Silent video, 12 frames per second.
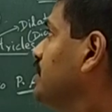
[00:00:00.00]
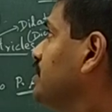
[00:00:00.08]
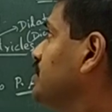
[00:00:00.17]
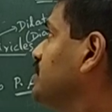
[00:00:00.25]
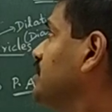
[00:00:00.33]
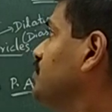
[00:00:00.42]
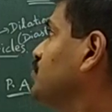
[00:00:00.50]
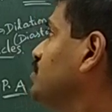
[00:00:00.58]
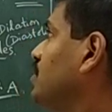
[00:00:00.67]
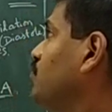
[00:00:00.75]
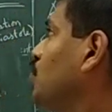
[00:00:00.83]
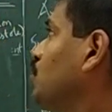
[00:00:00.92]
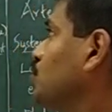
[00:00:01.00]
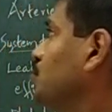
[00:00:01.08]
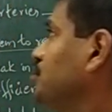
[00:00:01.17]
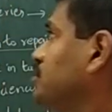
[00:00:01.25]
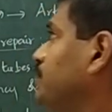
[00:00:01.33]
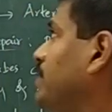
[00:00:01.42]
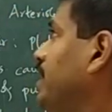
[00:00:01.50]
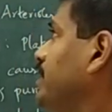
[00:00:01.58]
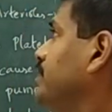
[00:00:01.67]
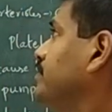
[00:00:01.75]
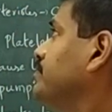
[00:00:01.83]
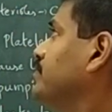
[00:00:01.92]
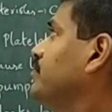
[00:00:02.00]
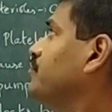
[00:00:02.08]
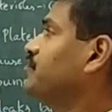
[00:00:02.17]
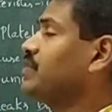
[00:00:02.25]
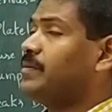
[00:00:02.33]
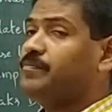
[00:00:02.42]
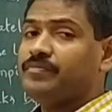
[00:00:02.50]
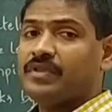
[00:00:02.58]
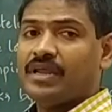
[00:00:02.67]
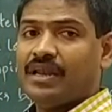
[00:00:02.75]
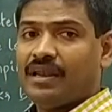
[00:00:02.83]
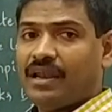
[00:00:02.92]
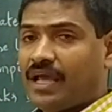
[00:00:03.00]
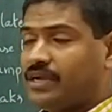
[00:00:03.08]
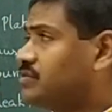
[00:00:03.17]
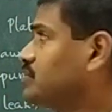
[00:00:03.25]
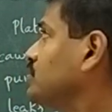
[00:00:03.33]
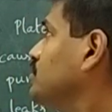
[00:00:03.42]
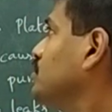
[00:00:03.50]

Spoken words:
receives the O2 rich blood from lungs